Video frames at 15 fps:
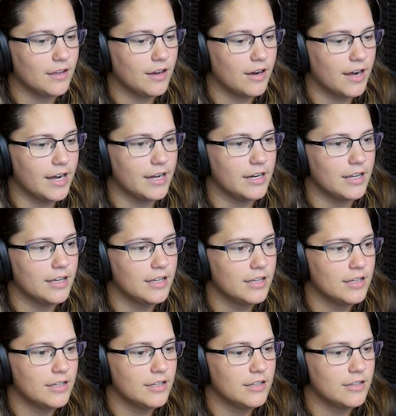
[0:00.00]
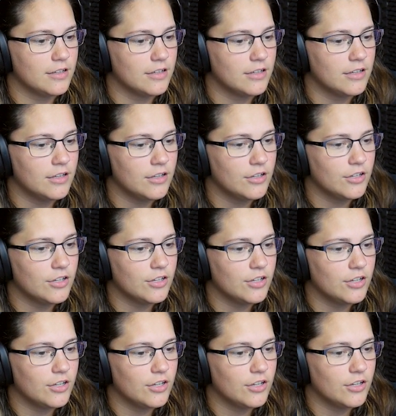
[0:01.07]
All right. Oh, have you seen my house in this
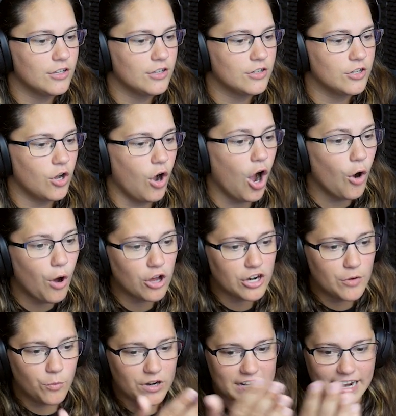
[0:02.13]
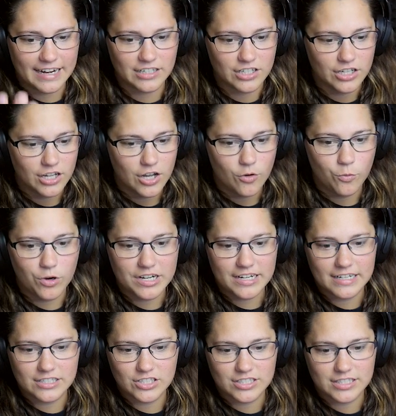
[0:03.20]
game, Jen? No. Oh, hold on. What did I? What did
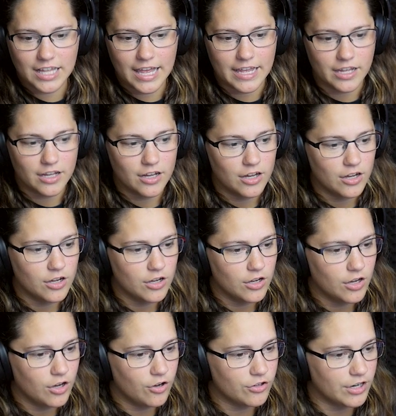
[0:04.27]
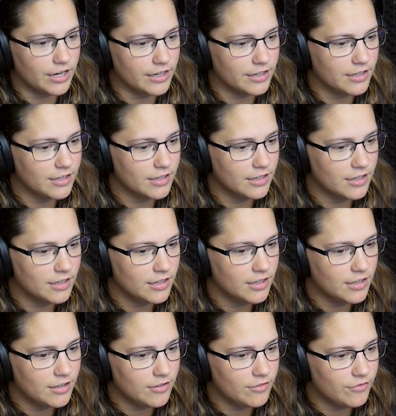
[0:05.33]
it just say? Hold on.
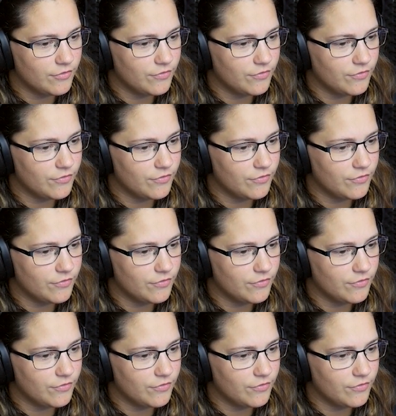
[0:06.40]
Oh, I